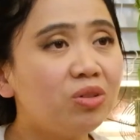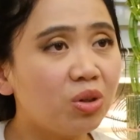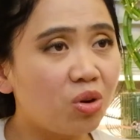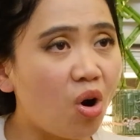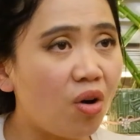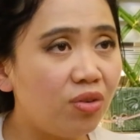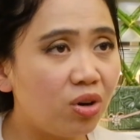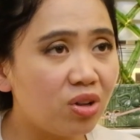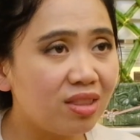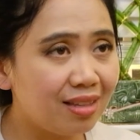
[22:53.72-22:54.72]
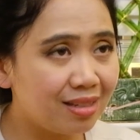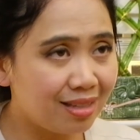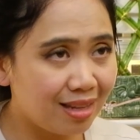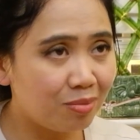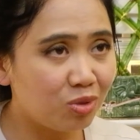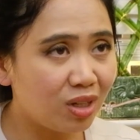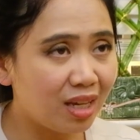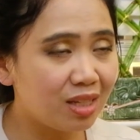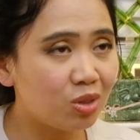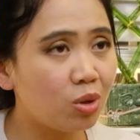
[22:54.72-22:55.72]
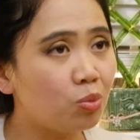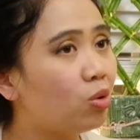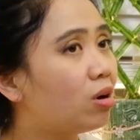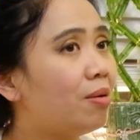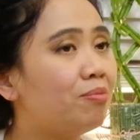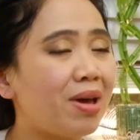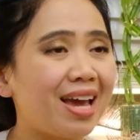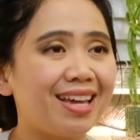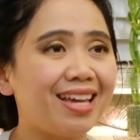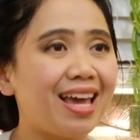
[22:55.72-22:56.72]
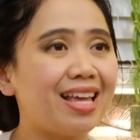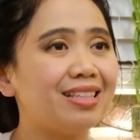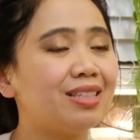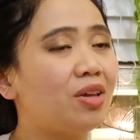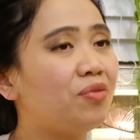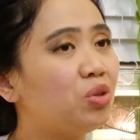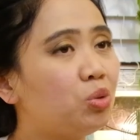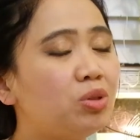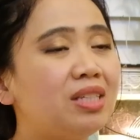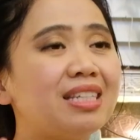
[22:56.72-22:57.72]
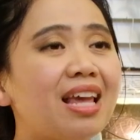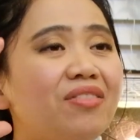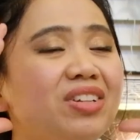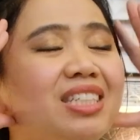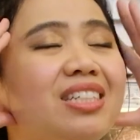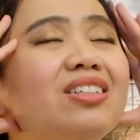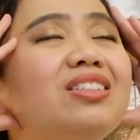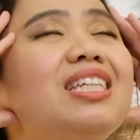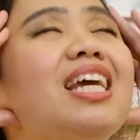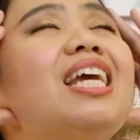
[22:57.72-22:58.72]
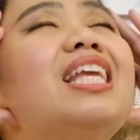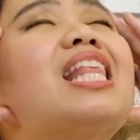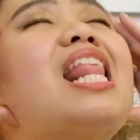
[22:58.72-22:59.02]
recover on this TMJ so it won't come back again. If you do this every single day,